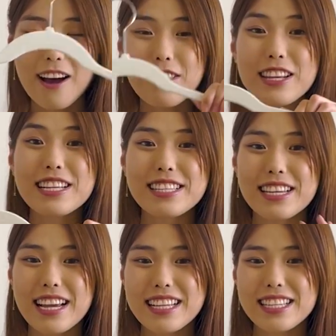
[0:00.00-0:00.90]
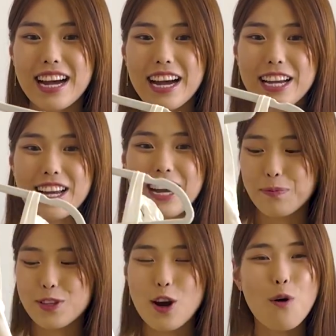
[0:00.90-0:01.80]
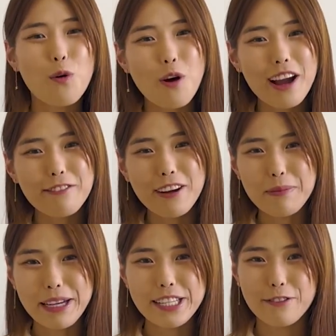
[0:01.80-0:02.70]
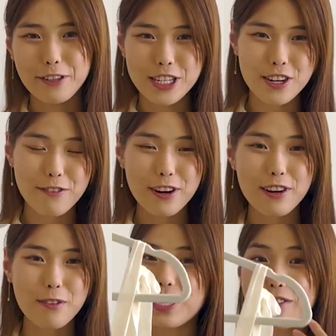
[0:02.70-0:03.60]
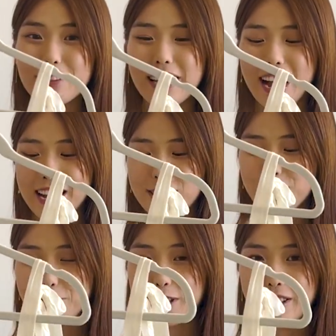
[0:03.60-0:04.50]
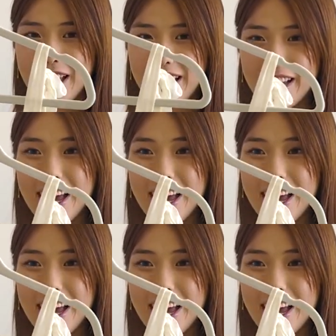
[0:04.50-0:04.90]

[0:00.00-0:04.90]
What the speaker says: these days I don't quite find myself reaching for it. Definitely I do feel like